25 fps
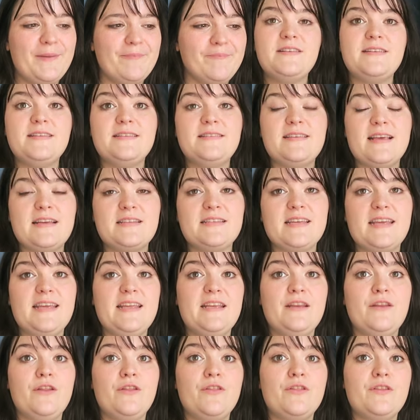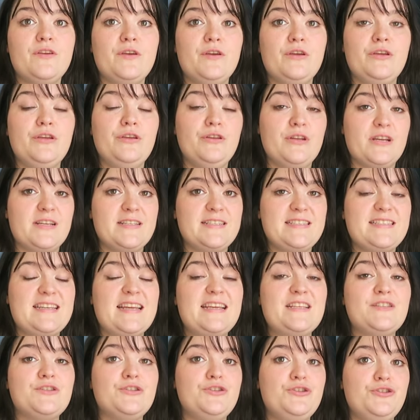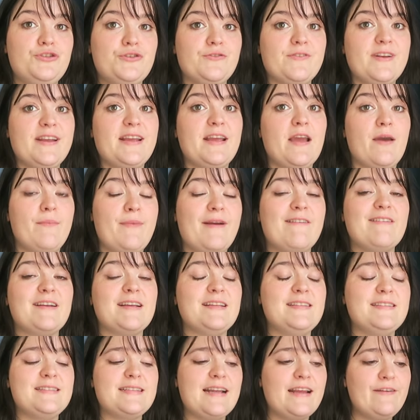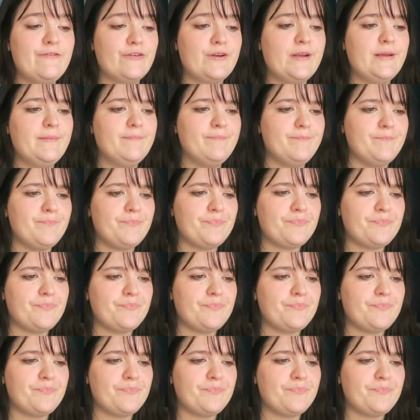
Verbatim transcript: This is set in the United States during American slavery,